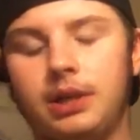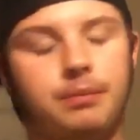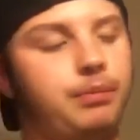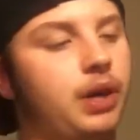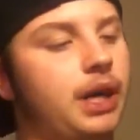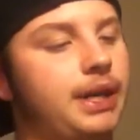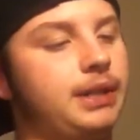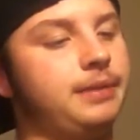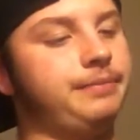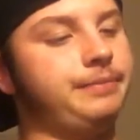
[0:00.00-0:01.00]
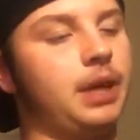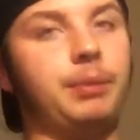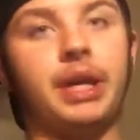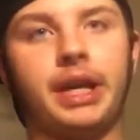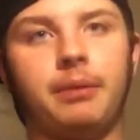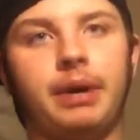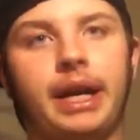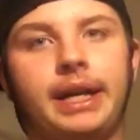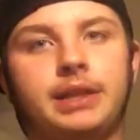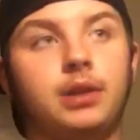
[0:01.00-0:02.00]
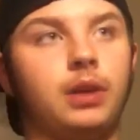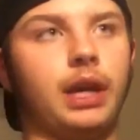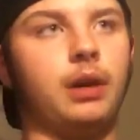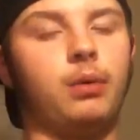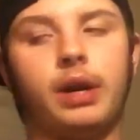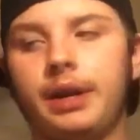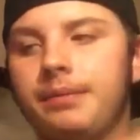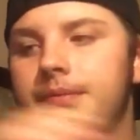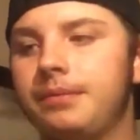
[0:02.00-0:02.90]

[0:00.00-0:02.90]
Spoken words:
But I'm getting it back. It's on layaway.